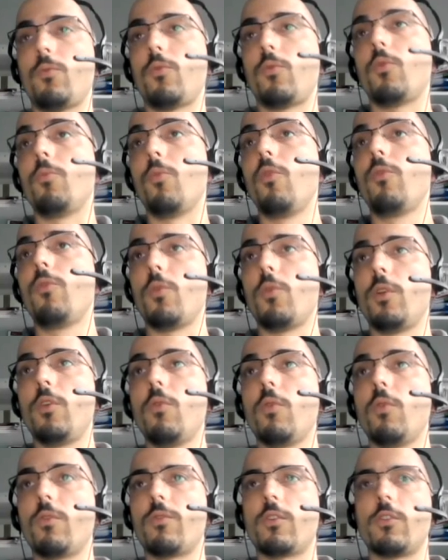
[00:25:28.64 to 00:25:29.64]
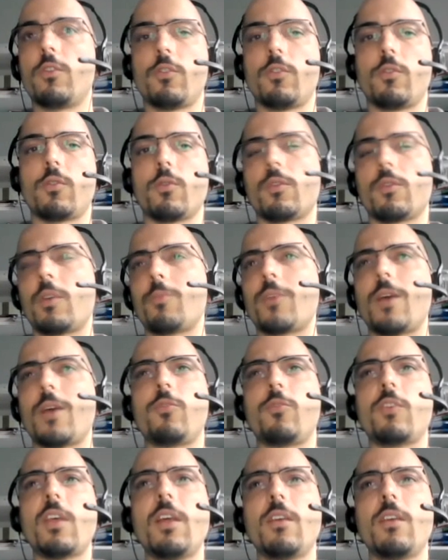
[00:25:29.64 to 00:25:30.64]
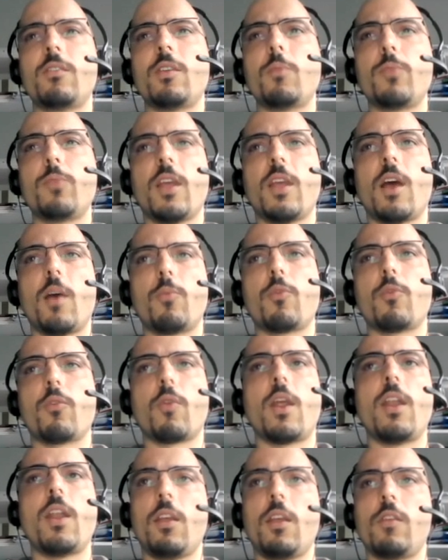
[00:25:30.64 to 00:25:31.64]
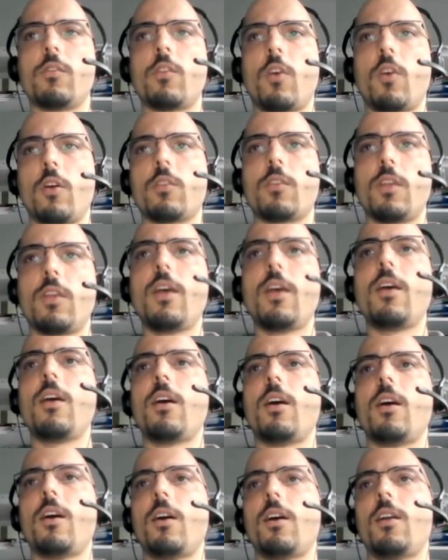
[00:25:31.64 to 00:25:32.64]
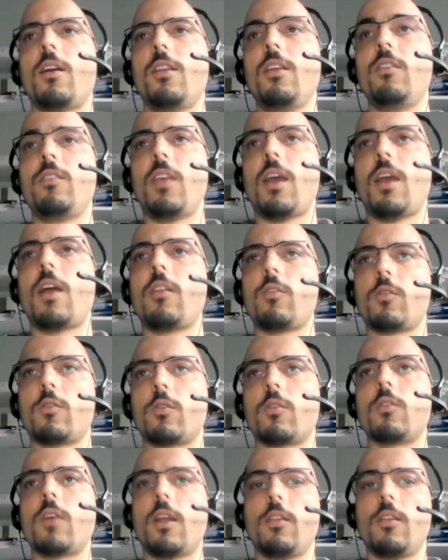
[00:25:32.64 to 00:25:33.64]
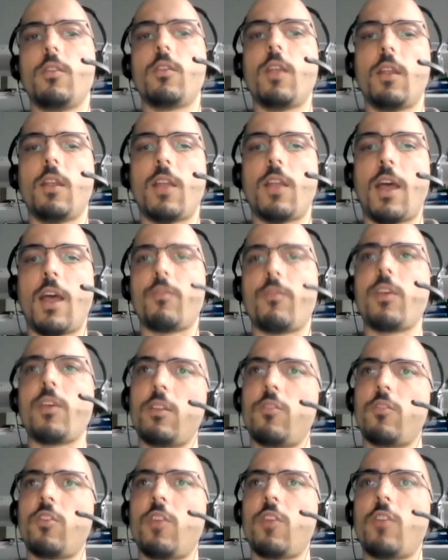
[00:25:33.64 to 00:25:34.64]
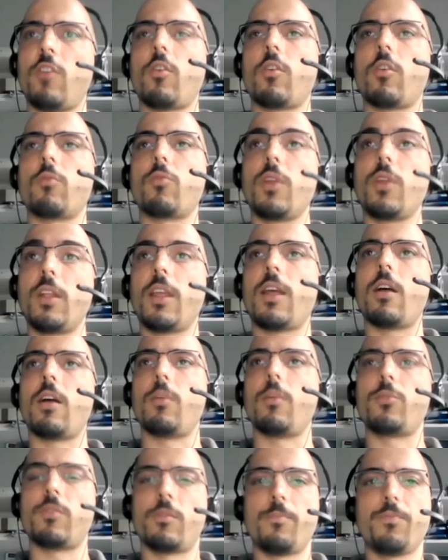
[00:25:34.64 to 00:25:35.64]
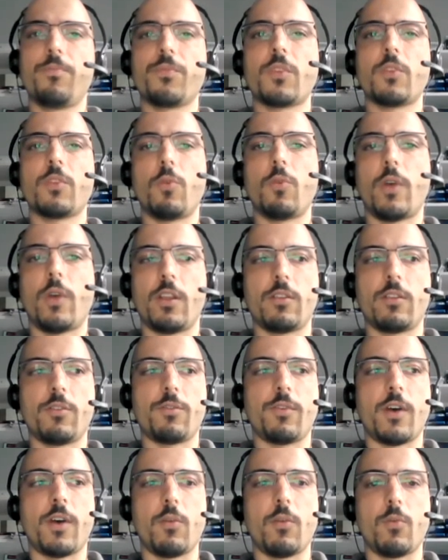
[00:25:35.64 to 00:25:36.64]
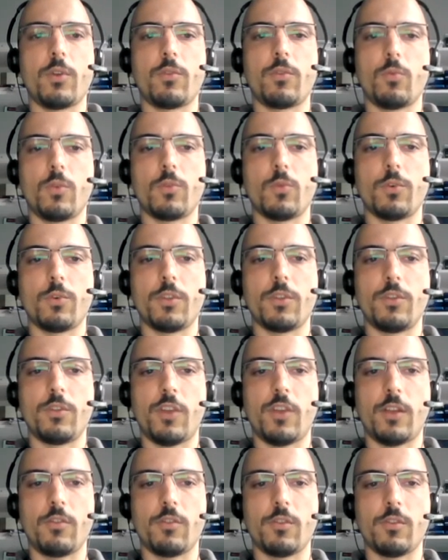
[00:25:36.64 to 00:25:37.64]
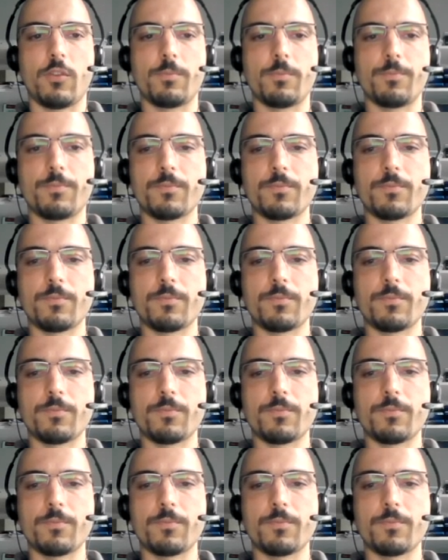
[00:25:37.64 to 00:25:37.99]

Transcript: to move to a newer version. So sometimes simply upgrading is not an easy answer, and having a changelog really helps to identify what were the changes.